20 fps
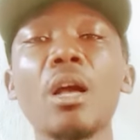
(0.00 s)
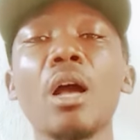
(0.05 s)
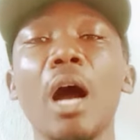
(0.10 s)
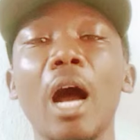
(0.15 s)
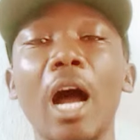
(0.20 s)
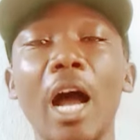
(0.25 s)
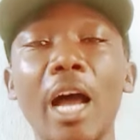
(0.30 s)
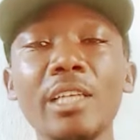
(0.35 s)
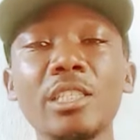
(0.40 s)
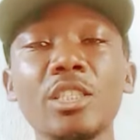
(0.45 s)

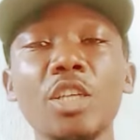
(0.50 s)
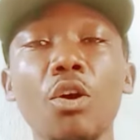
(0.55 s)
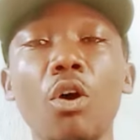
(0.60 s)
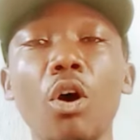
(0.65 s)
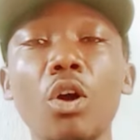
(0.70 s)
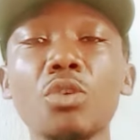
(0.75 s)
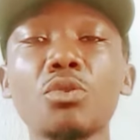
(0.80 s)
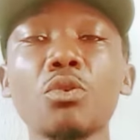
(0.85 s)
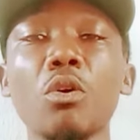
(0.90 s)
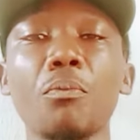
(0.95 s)
And they
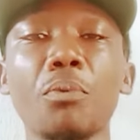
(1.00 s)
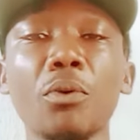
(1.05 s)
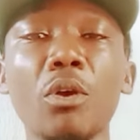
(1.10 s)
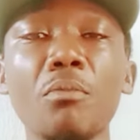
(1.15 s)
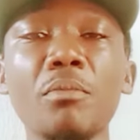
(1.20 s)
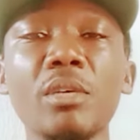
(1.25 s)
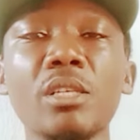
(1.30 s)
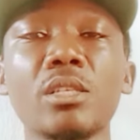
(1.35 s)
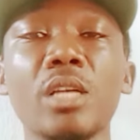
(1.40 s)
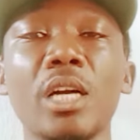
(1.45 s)
also
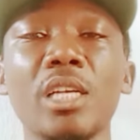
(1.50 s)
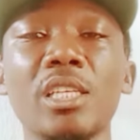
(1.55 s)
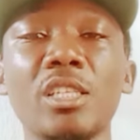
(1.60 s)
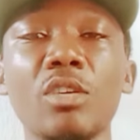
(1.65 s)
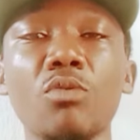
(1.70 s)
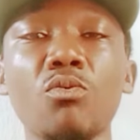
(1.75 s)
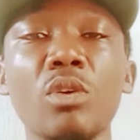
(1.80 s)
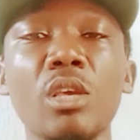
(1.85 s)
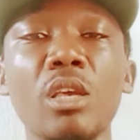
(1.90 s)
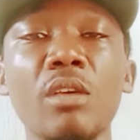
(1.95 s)
promise that they
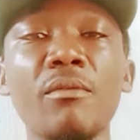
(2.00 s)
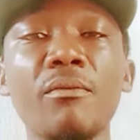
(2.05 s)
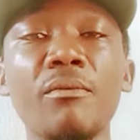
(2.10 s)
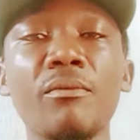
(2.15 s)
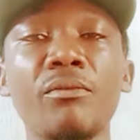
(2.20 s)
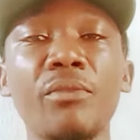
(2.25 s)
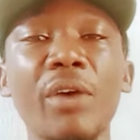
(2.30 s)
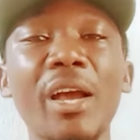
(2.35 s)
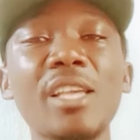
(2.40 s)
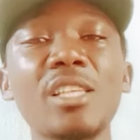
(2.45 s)
will
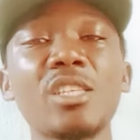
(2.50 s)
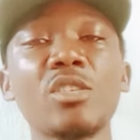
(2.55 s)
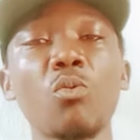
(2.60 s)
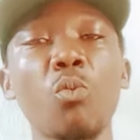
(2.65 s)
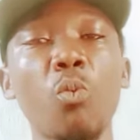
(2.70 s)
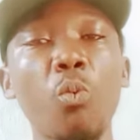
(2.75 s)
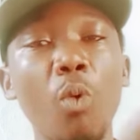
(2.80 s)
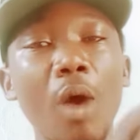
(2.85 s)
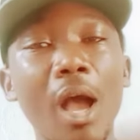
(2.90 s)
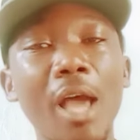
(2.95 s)
invite
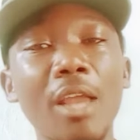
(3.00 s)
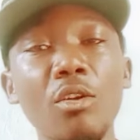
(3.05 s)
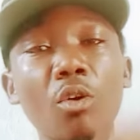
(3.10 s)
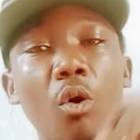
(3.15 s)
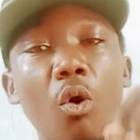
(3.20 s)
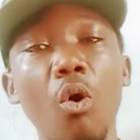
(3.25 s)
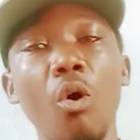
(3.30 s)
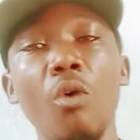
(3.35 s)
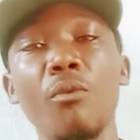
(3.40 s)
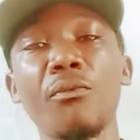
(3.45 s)
one
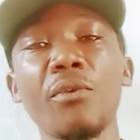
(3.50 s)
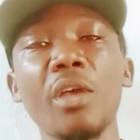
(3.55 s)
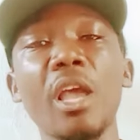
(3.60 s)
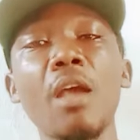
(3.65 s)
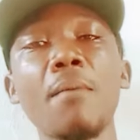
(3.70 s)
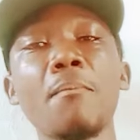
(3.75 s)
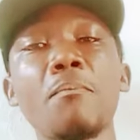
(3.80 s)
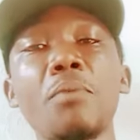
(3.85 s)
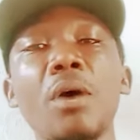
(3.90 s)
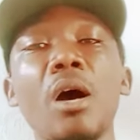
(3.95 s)
of
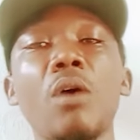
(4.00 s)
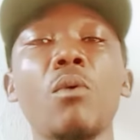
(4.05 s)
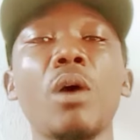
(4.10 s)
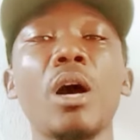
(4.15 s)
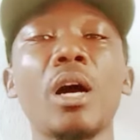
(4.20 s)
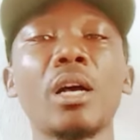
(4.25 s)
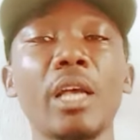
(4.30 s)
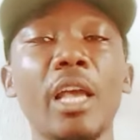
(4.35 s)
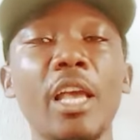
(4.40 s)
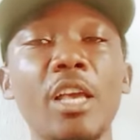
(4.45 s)

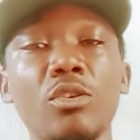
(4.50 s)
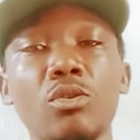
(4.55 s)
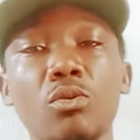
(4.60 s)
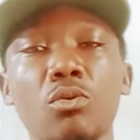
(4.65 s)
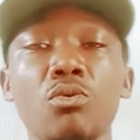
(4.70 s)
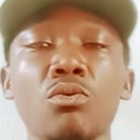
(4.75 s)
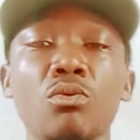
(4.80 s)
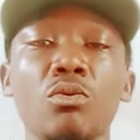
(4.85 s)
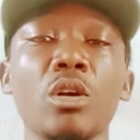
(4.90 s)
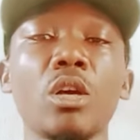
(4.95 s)
Empower
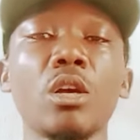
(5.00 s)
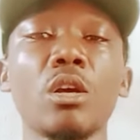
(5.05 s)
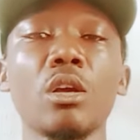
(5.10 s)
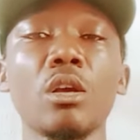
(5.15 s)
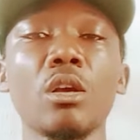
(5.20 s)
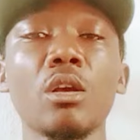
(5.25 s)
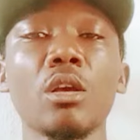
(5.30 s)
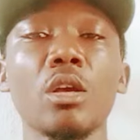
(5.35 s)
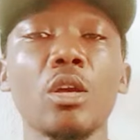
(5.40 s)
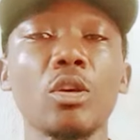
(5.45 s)
ESCO
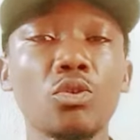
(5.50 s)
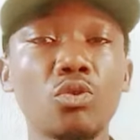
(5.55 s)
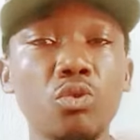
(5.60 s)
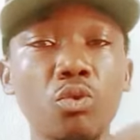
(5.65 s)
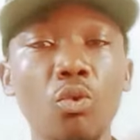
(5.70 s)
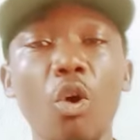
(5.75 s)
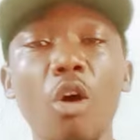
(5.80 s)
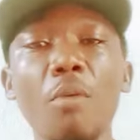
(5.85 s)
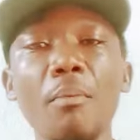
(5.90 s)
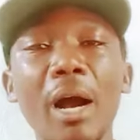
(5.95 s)
to
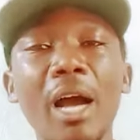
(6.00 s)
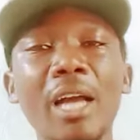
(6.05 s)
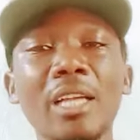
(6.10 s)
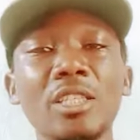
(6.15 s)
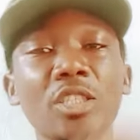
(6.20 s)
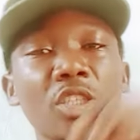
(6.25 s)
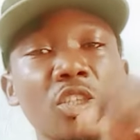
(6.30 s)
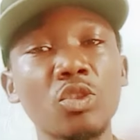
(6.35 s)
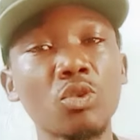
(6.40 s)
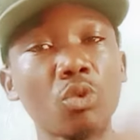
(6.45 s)
come and
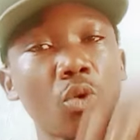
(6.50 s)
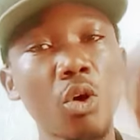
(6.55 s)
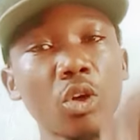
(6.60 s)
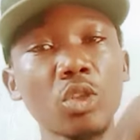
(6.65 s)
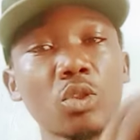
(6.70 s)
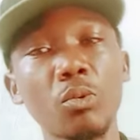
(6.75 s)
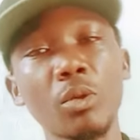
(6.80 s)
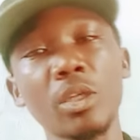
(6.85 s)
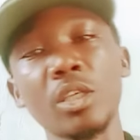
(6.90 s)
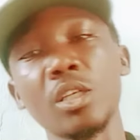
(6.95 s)

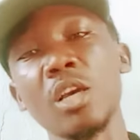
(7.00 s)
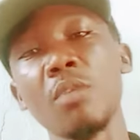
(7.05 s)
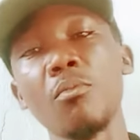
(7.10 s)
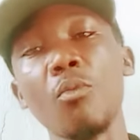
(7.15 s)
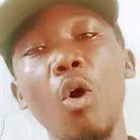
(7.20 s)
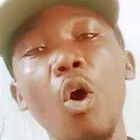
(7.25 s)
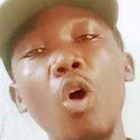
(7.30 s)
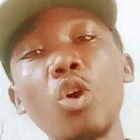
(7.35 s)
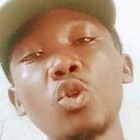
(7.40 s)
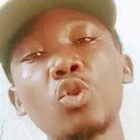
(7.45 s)
discuss with them,
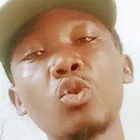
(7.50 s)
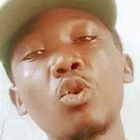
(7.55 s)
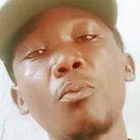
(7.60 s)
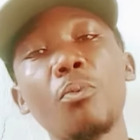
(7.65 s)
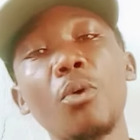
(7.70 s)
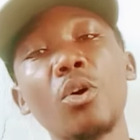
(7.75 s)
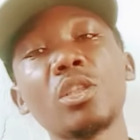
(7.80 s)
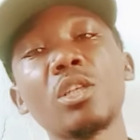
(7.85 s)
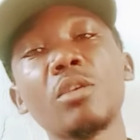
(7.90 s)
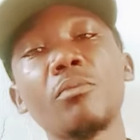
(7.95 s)
also
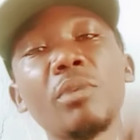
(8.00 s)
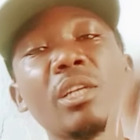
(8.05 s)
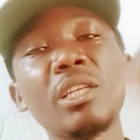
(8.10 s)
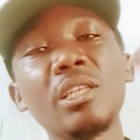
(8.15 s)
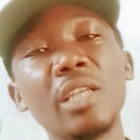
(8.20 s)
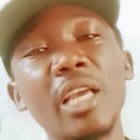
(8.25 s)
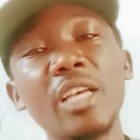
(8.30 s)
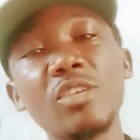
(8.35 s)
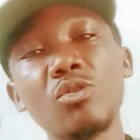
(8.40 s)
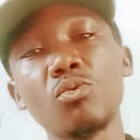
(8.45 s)
possibly
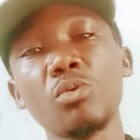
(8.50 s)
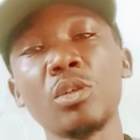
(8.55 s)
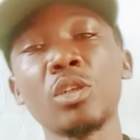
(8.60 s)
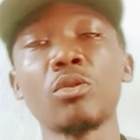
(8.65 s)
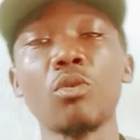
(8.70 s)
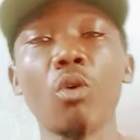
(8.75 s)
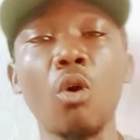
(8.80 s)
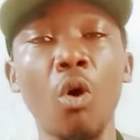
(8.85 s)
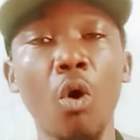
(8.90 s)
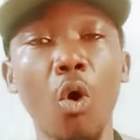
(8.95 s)
next week
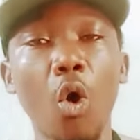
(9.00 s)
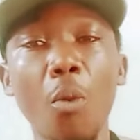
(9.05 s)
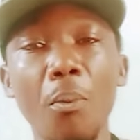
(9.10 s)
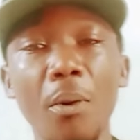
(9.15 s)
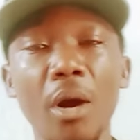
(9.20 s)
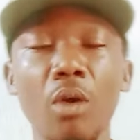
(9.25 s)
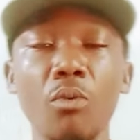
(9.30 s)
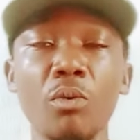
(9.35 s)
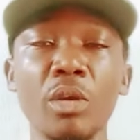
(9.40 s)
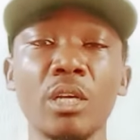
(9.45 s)
or
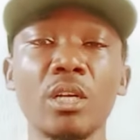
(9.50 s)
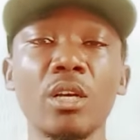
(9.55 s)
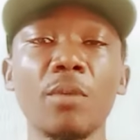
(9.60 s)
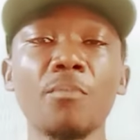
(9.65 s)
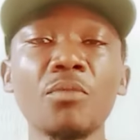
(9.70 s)
upper week.